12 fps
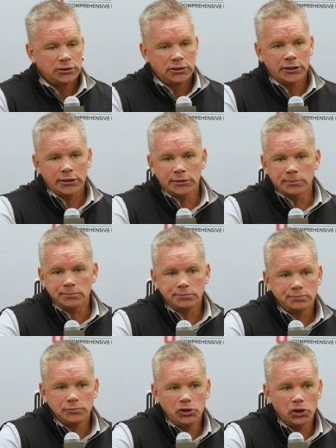
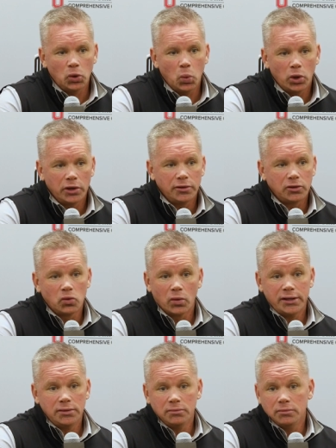um, you know, one of the
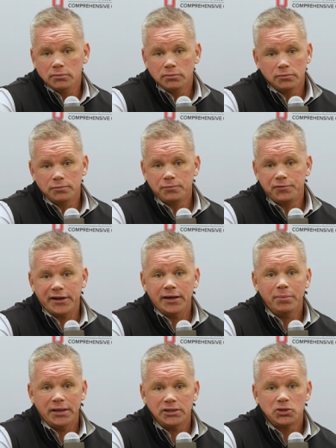great
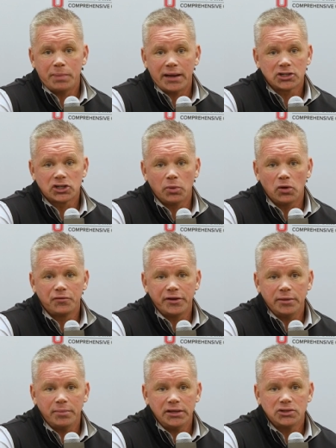fan base, basketball
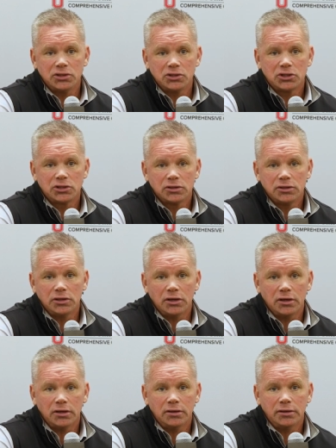fan bases,
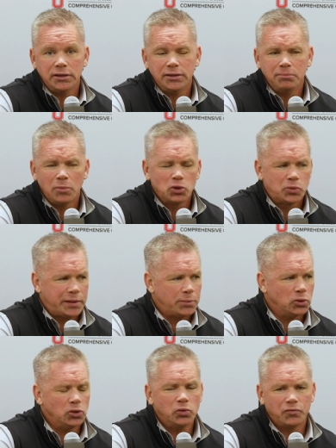uh, and most
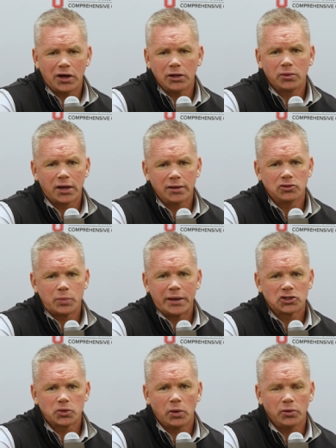people who follow college
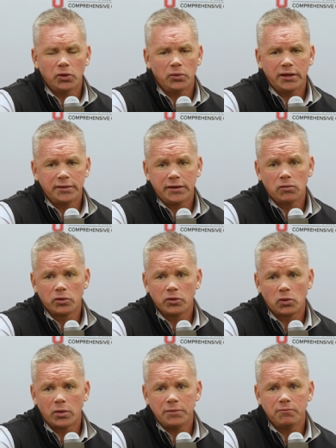basketball know that. They have one of
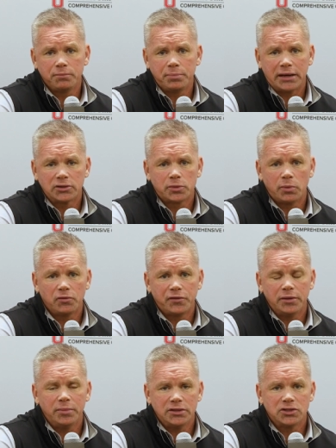the great basketball
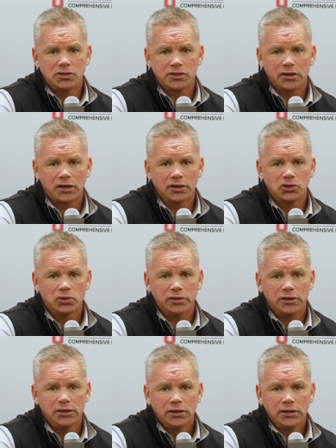fan bases in the
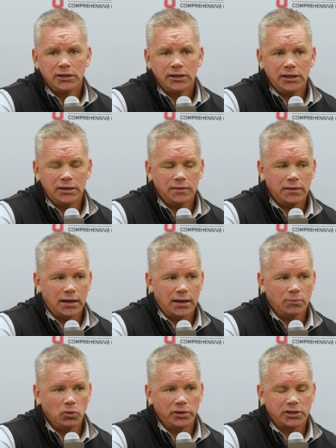country. And uh,
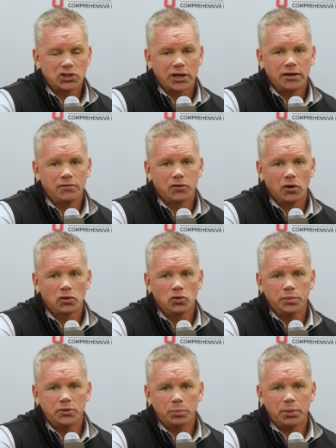I'm really excited for our
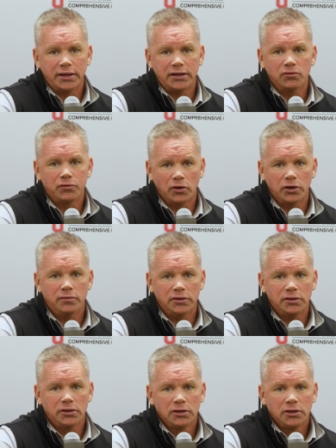group to play in front of
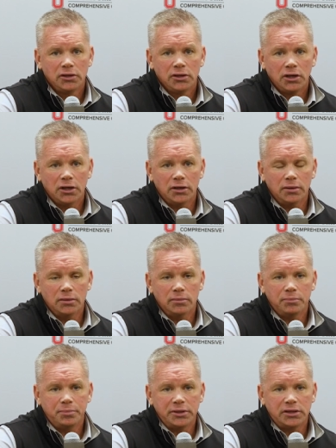it
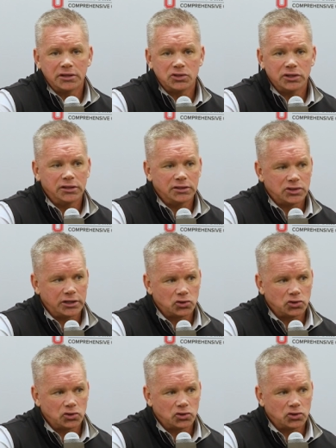um, because it is a